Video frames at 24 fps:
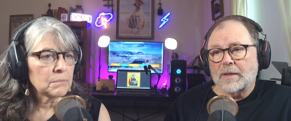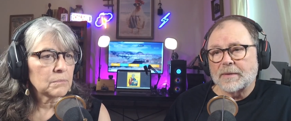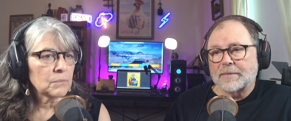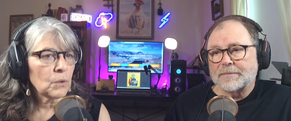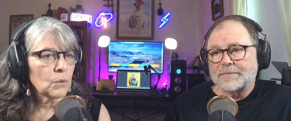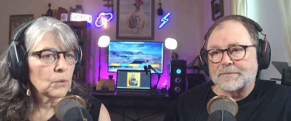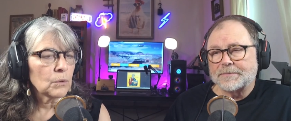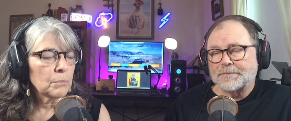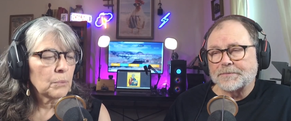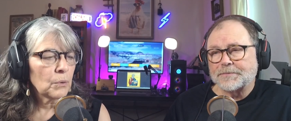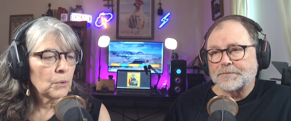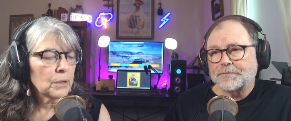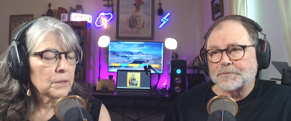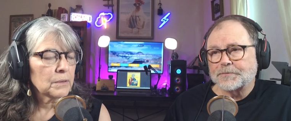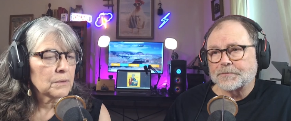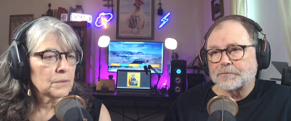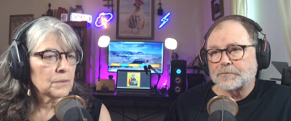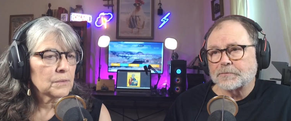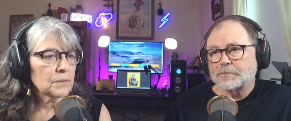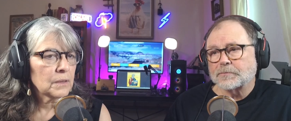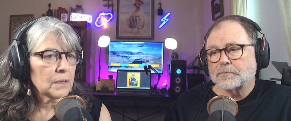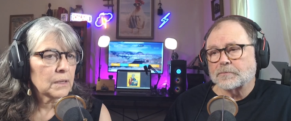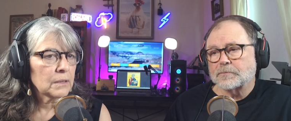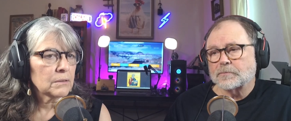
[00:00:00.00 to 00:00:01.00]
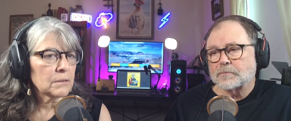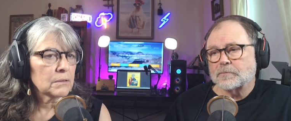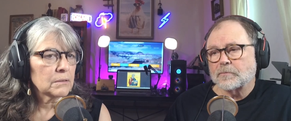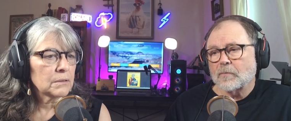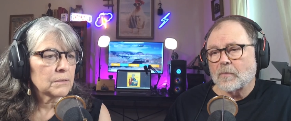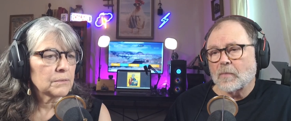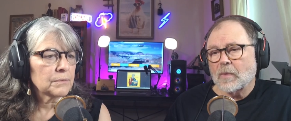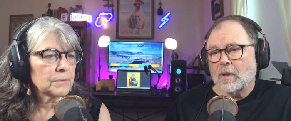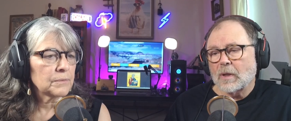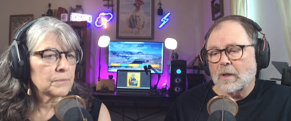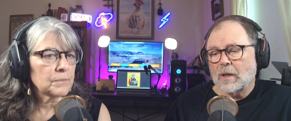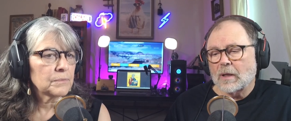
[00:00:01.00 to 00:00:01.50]
Speaker 1: whole point is that if
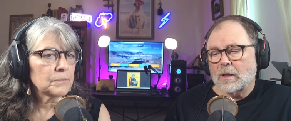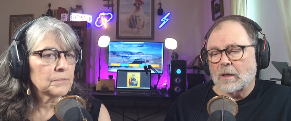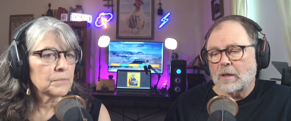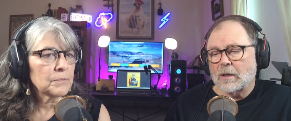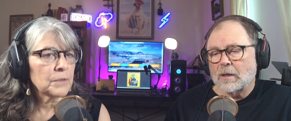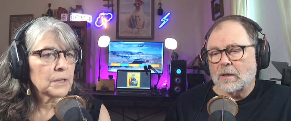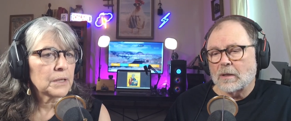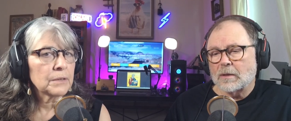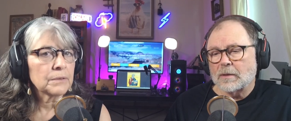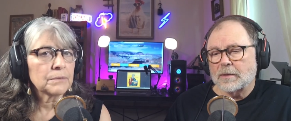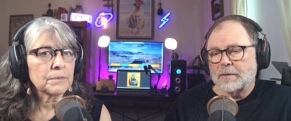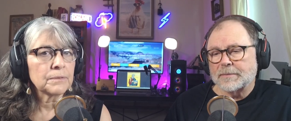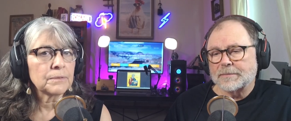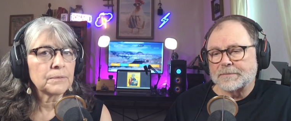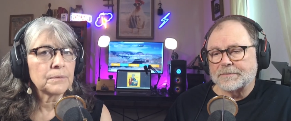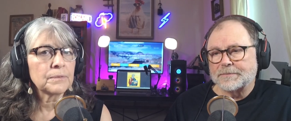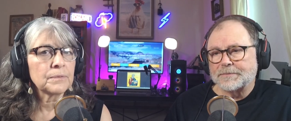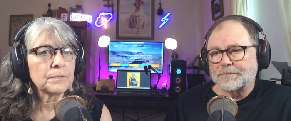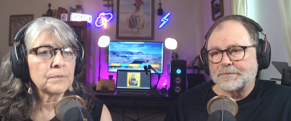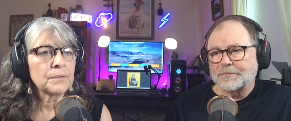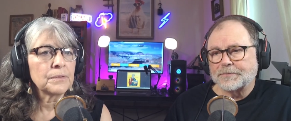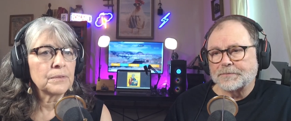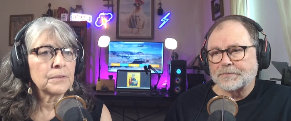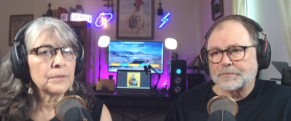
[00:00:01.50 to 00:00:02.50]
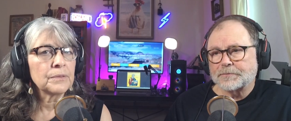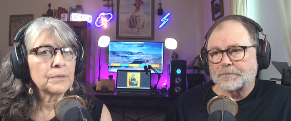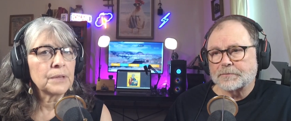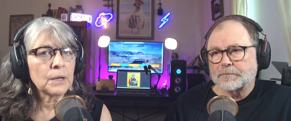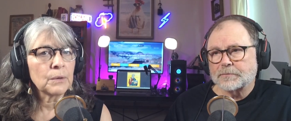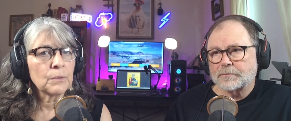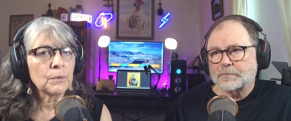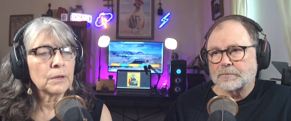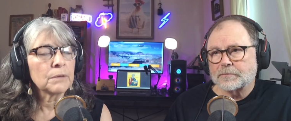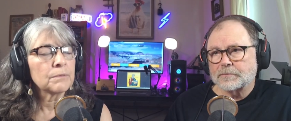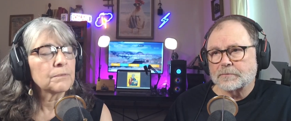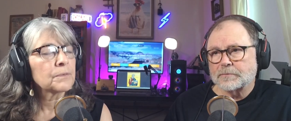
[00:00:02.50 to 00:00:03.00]
if they
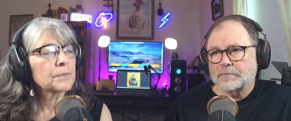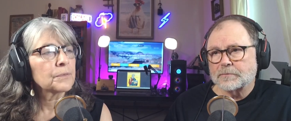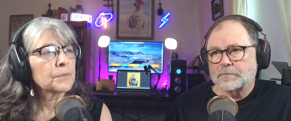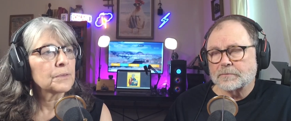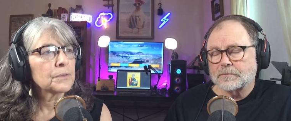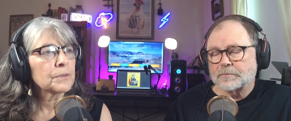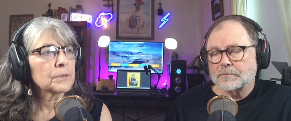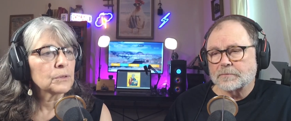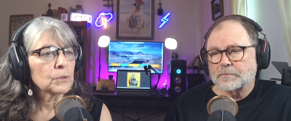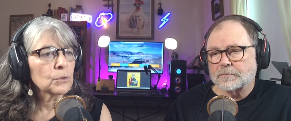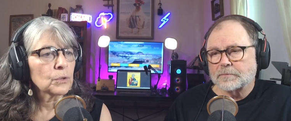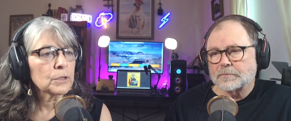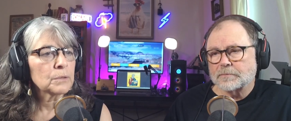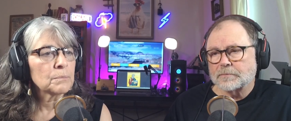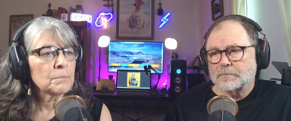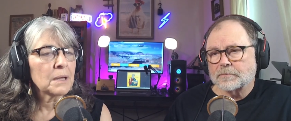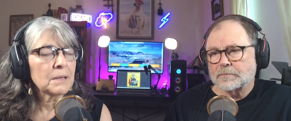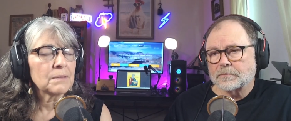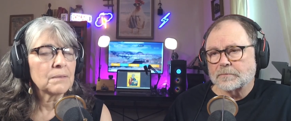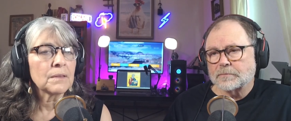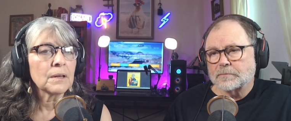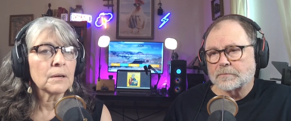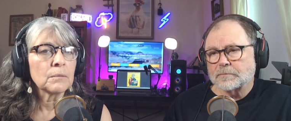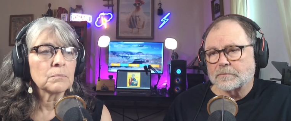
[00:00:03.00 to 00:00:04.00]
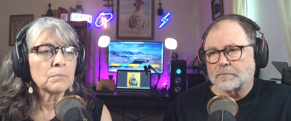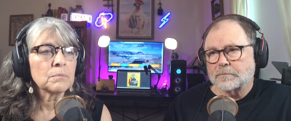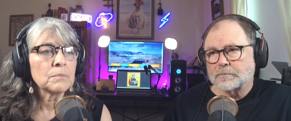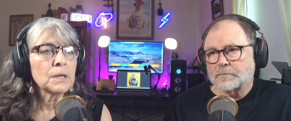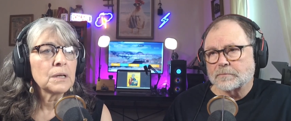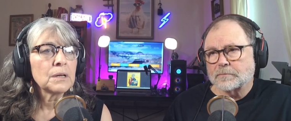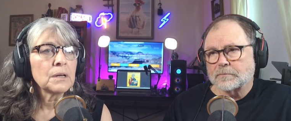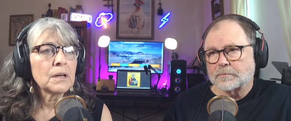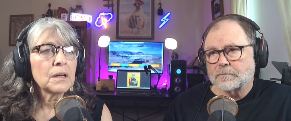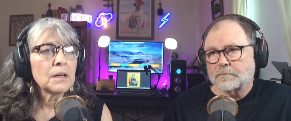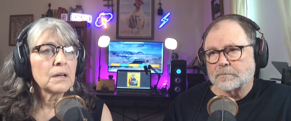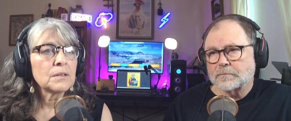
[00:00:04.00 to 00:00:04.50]
if the lord made them
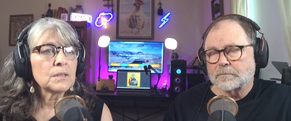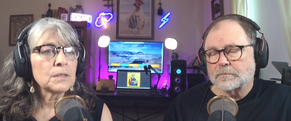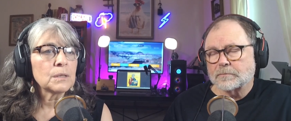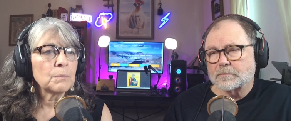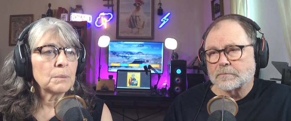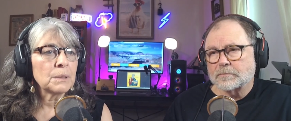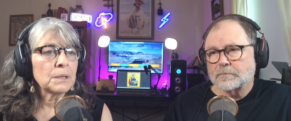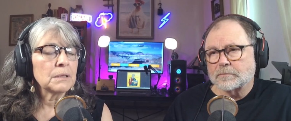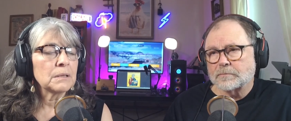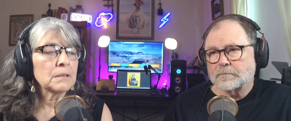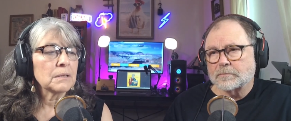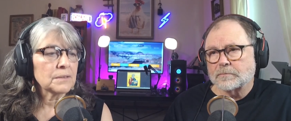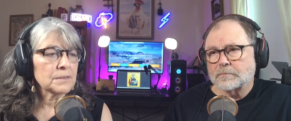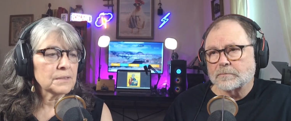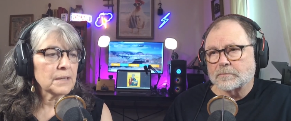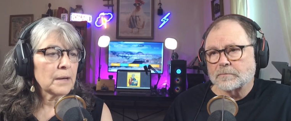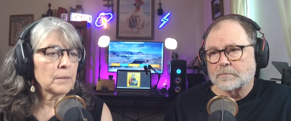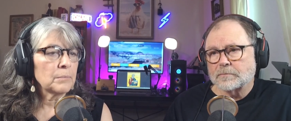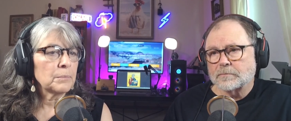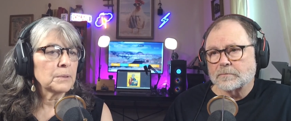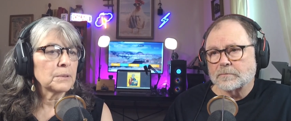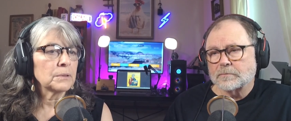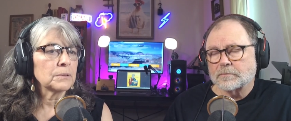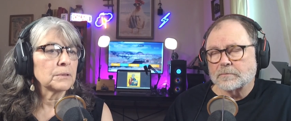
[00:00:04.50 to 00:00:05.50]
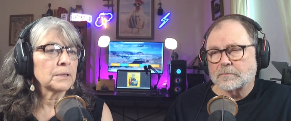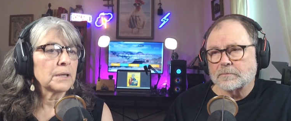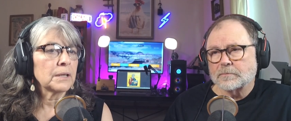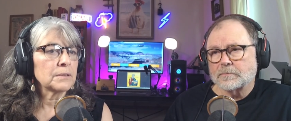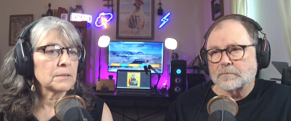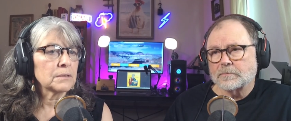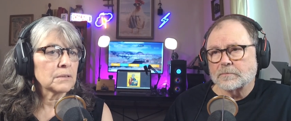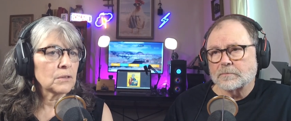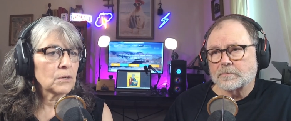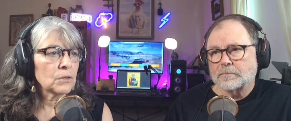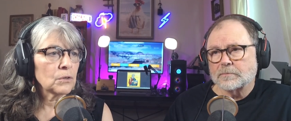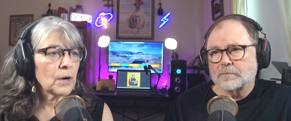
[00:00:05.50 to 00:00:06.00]
to be an example and
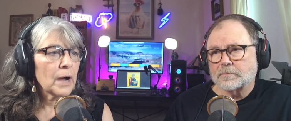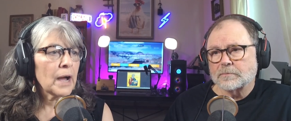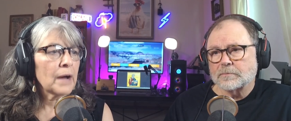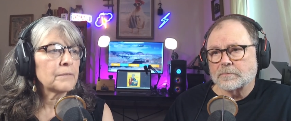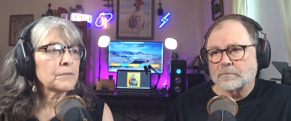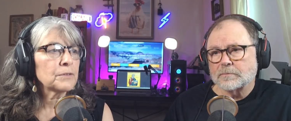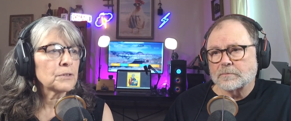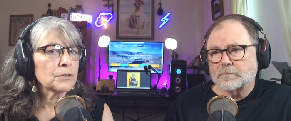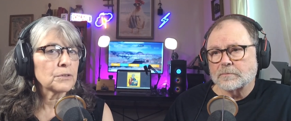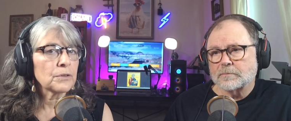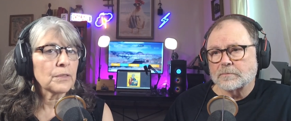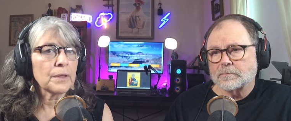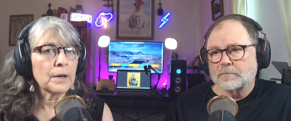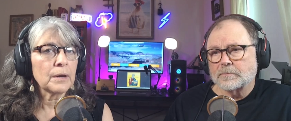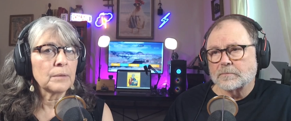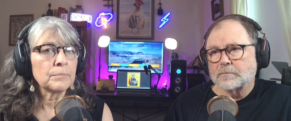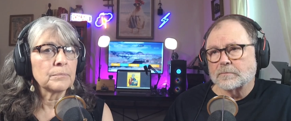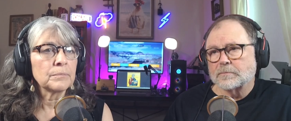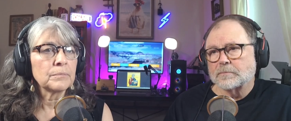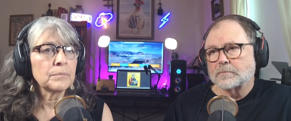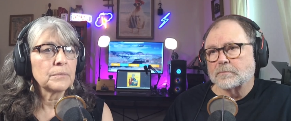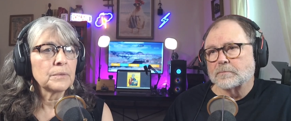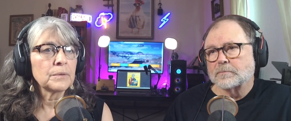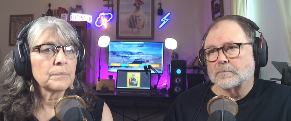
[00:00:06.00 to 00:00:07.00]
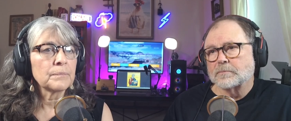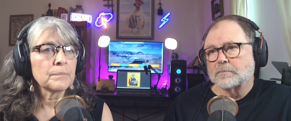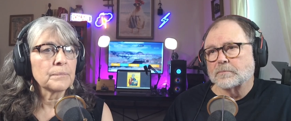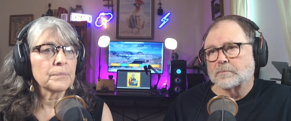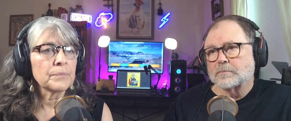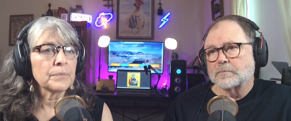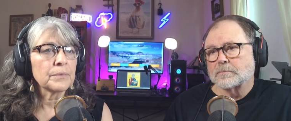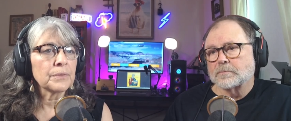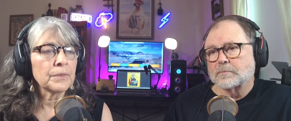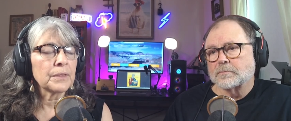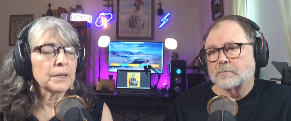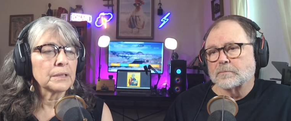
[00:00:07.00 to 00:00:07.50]
to go after them
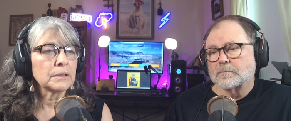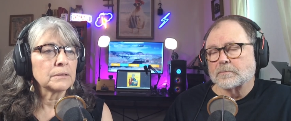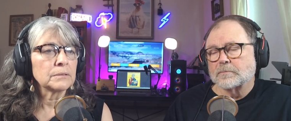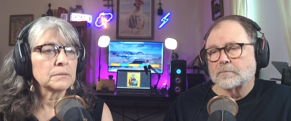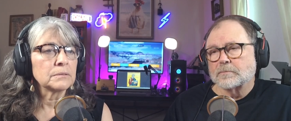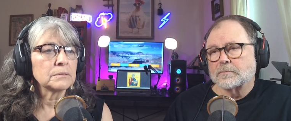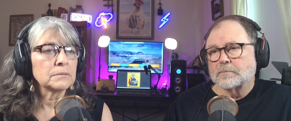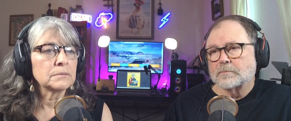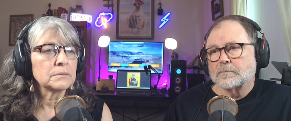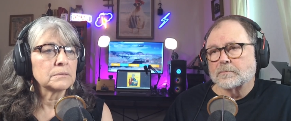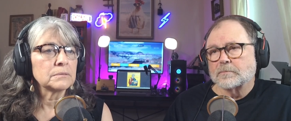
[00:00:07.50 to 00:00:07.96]
then